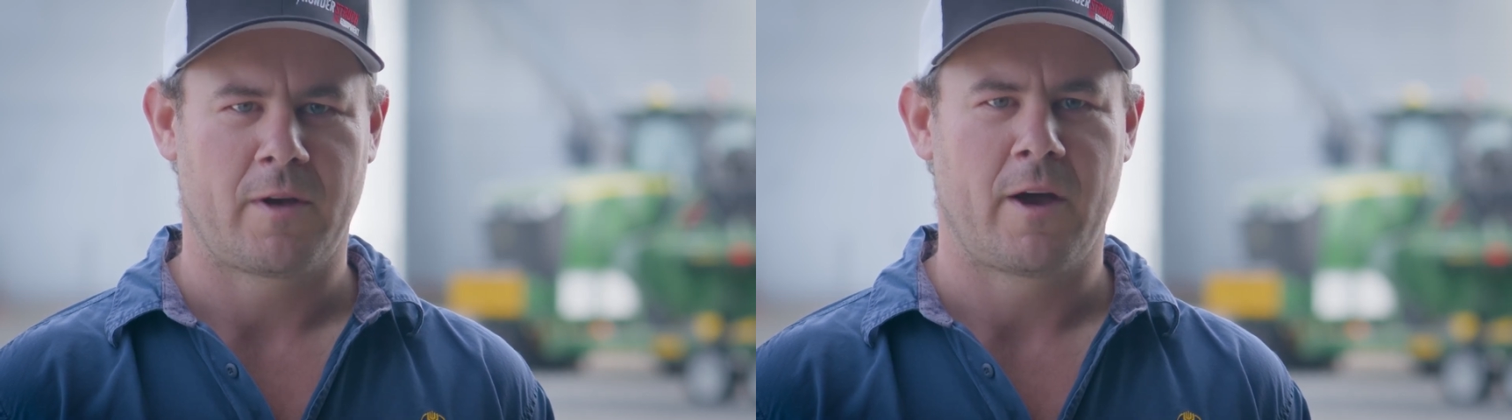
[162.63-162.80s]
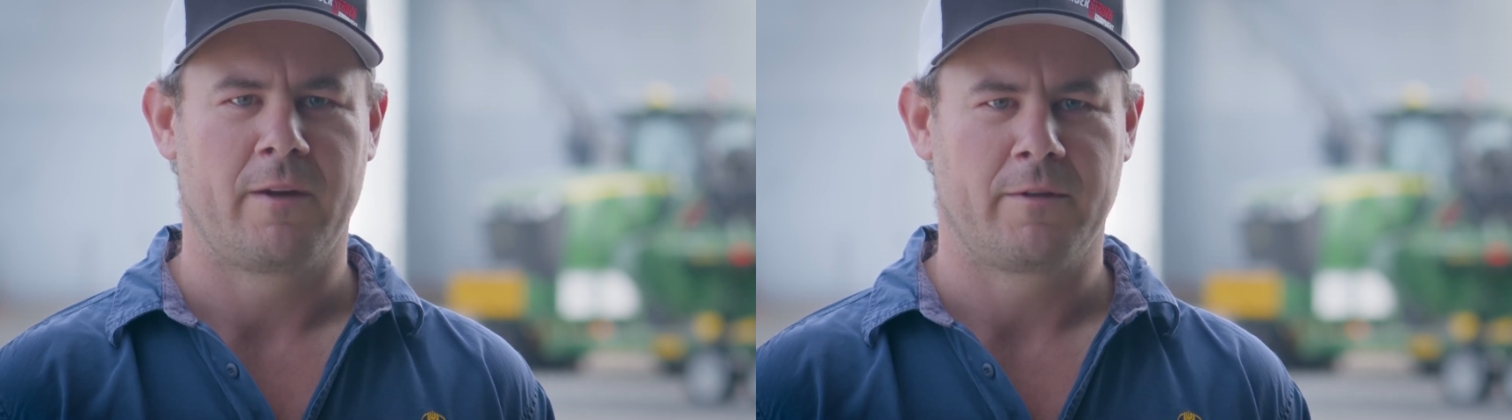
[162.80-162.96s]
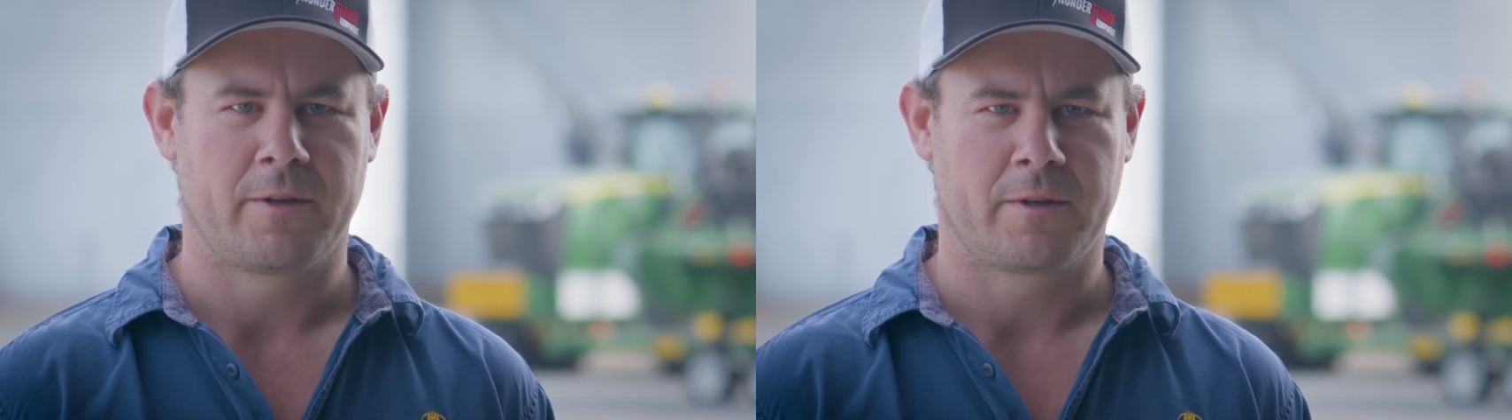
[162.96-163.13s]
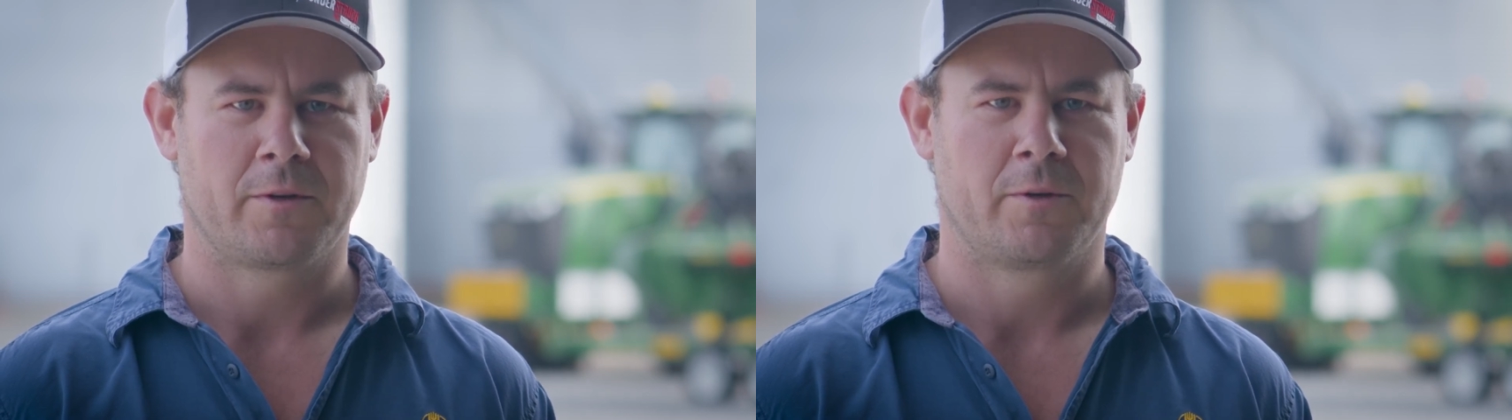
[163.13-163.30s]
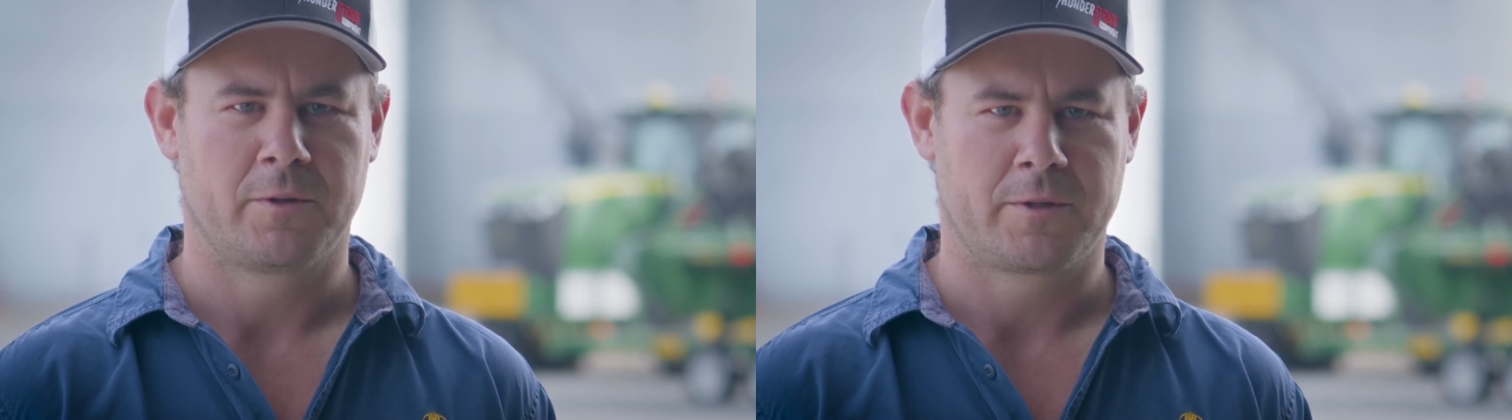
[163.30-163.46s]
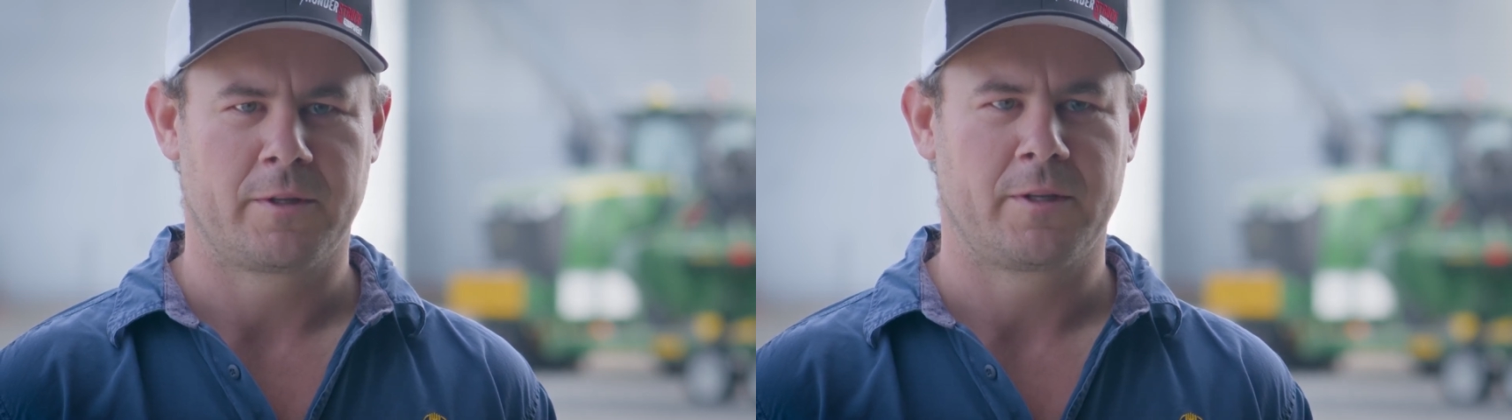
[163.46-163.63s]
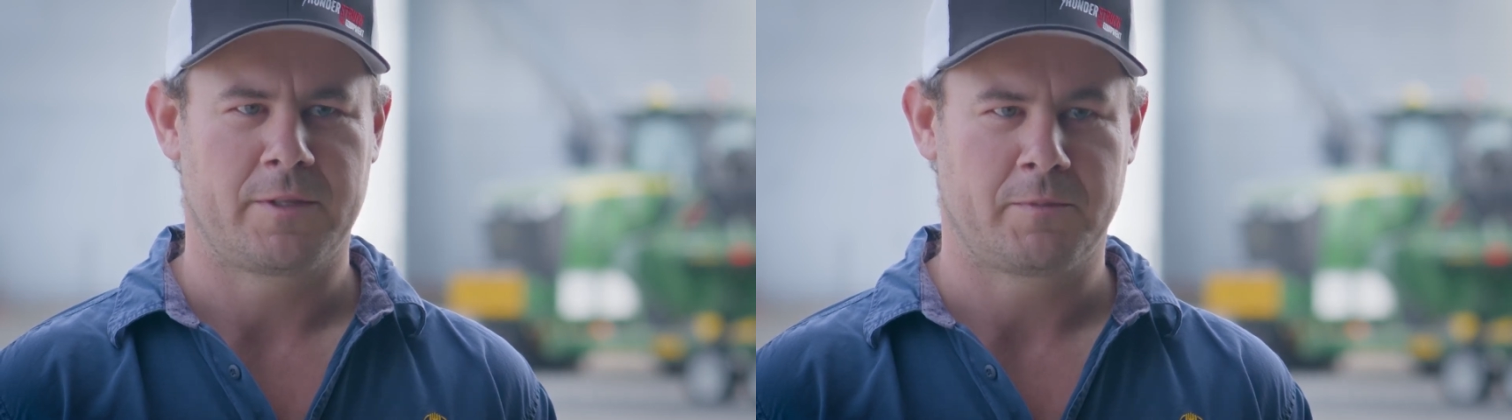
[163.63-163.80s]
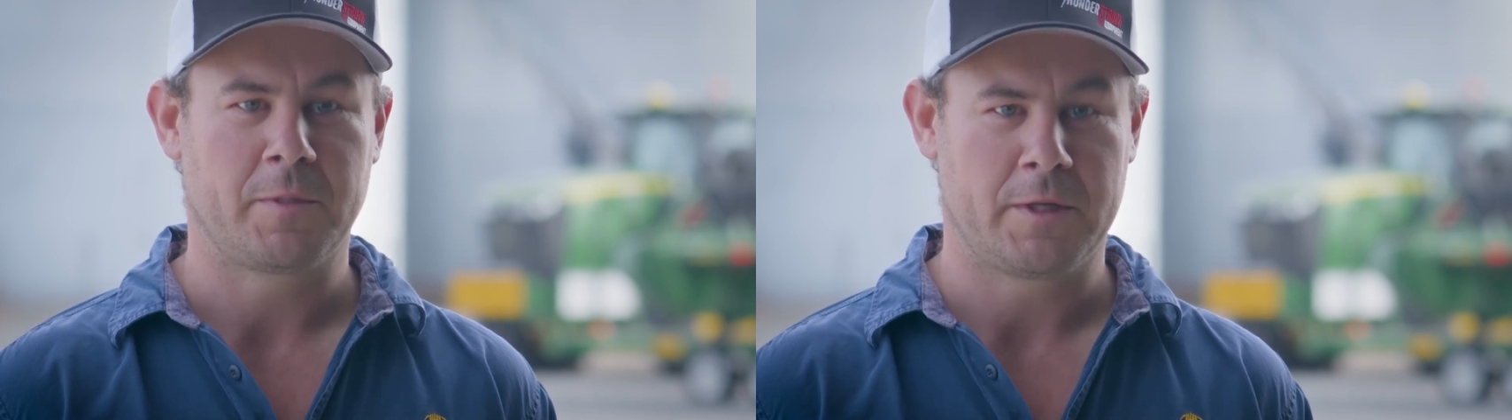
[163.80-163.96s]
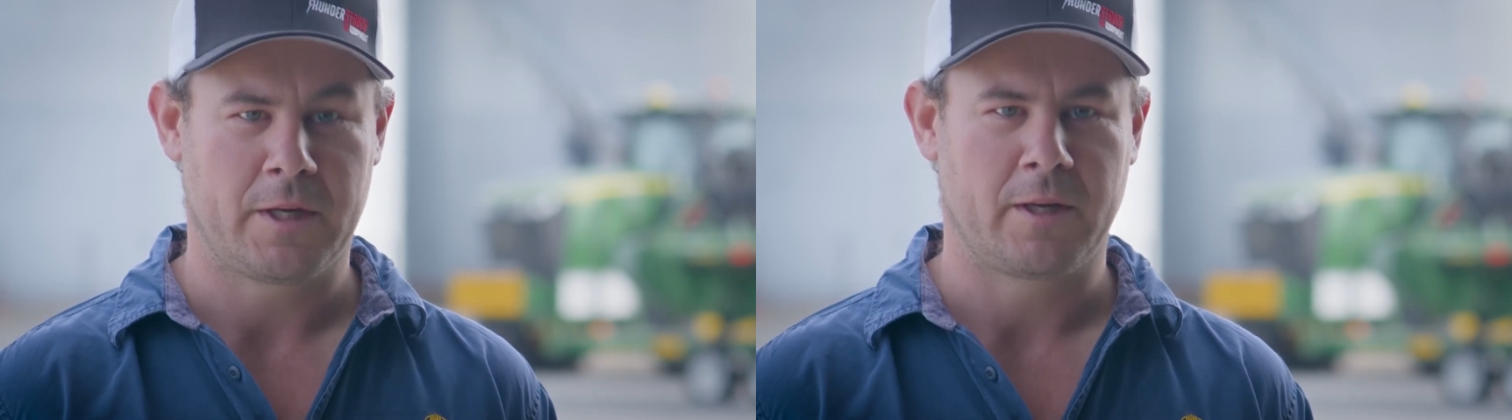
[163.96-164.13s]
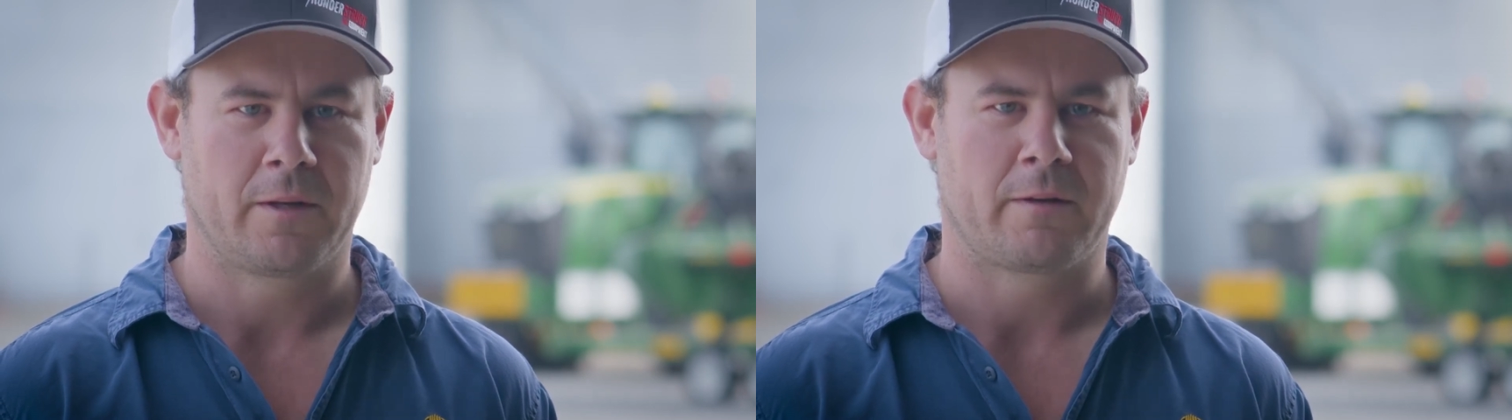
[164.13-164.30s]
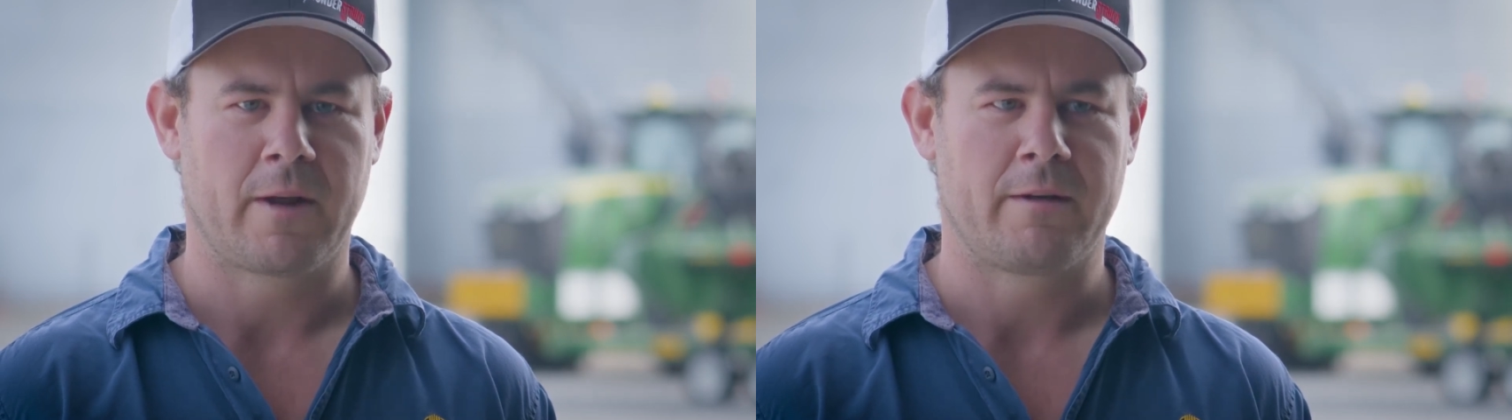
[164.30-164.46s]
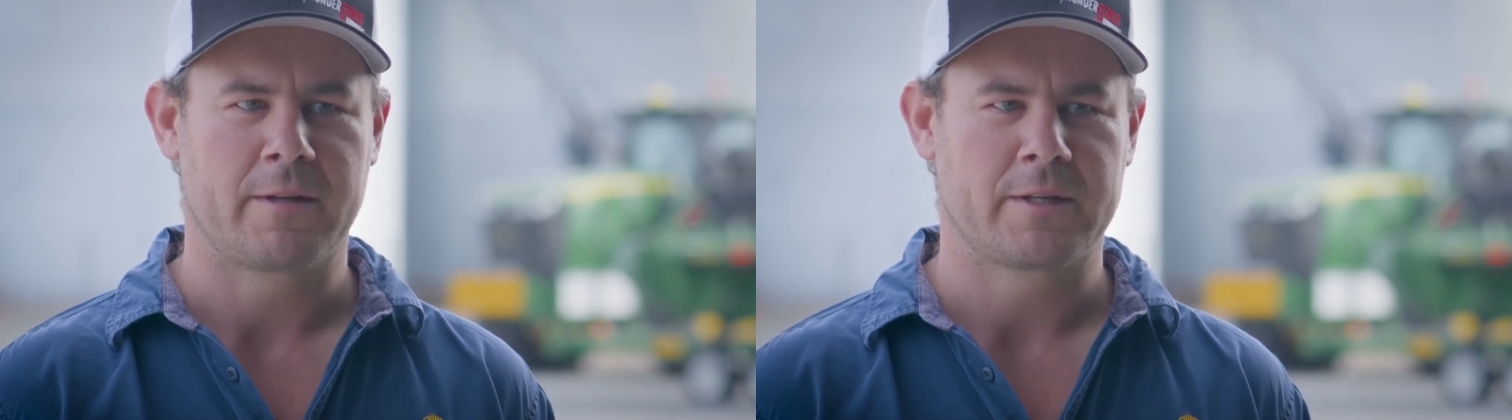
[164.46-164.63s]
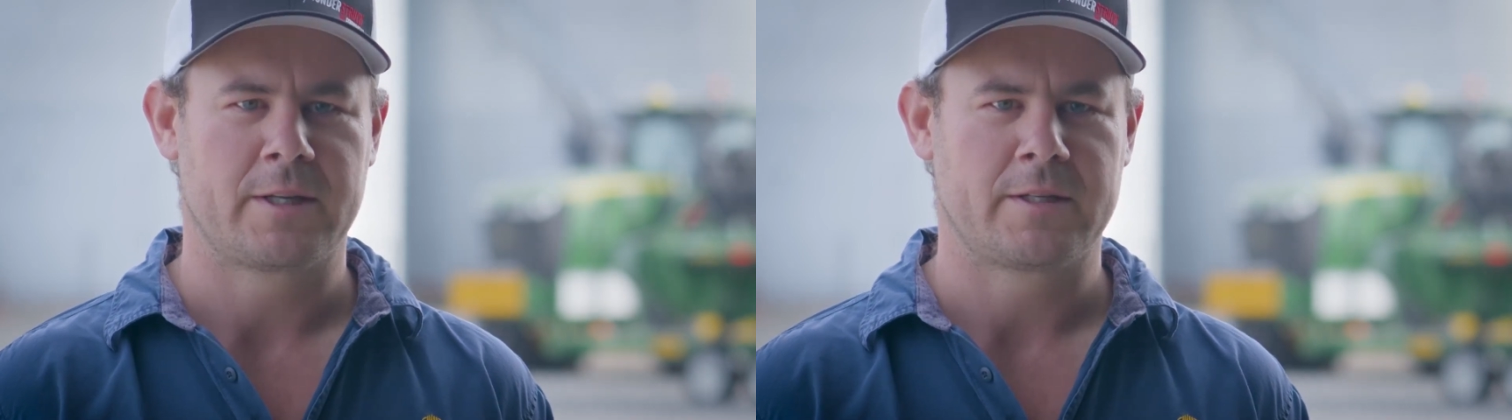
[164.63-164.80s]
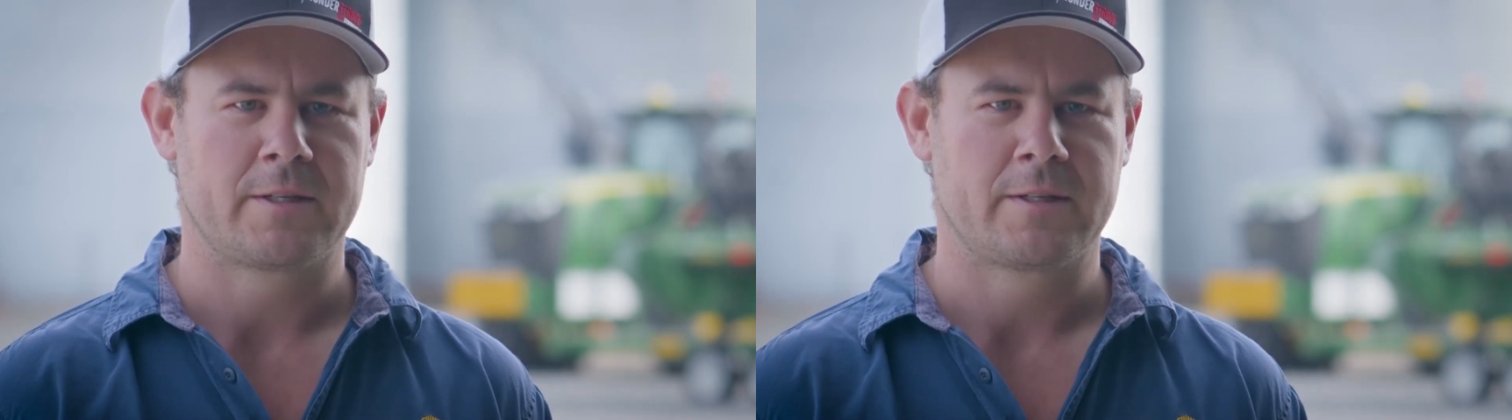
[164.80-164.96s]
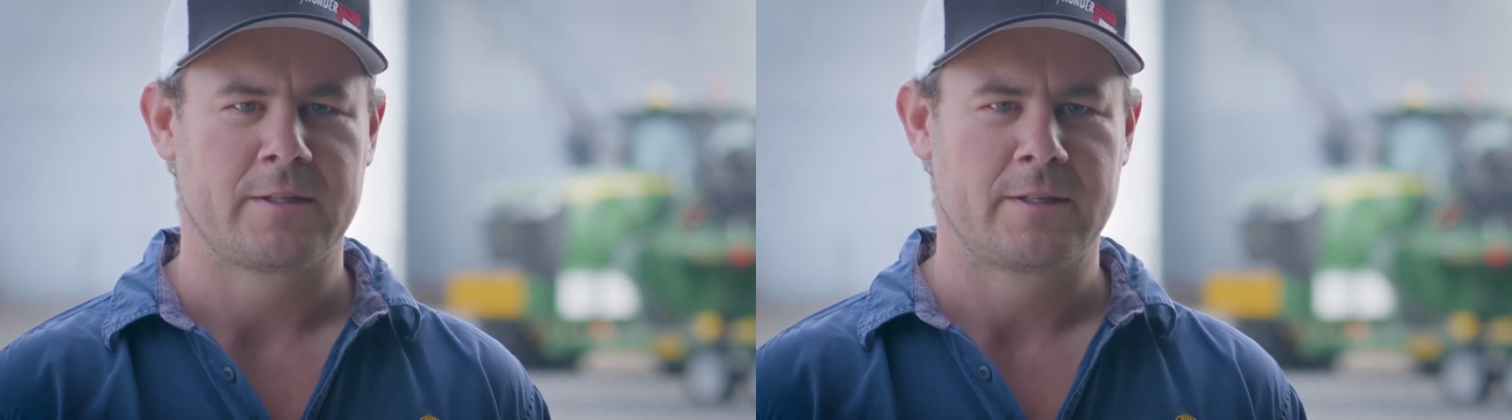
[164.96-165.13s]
over the course of this particular growing season.